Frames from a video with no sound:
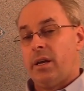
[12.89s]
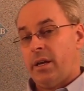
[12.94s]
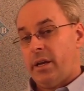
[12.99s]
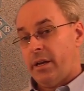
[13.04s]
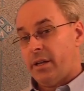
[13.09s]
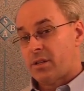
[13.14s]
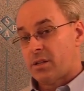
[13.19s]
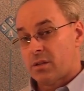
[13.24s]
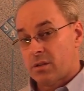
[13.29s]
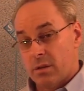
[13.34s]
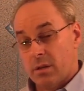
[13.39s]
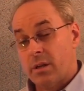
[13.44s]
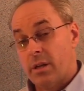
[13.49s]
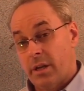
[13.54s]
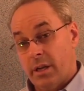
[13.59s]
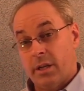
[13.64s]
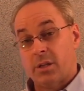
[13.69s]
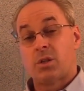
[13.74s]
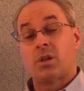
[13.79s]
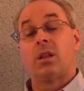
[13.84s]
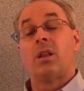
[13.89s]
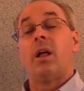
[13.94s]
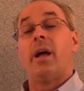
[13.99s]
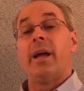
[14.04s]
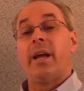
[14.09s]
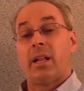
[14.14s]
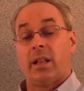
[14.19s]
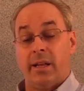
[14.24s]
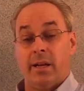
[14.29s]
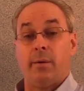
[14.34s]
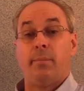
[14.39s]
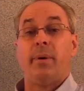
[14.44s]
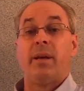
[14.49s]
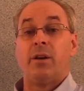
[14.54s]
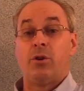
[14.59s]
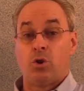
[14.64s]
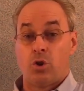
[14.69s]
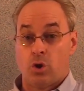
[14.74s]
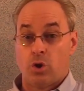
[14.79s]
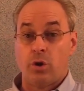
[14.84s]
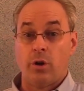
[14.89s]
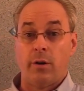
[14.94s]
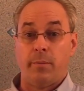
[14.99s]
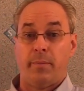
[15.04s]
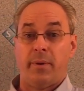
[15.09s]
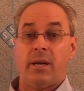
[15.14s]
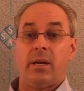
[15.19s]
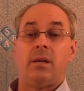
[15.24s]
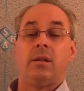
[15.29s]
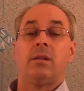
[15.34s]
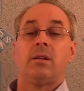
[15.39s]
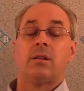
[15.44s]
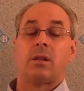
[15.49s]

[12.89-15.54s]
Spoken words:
it's likely to be and should be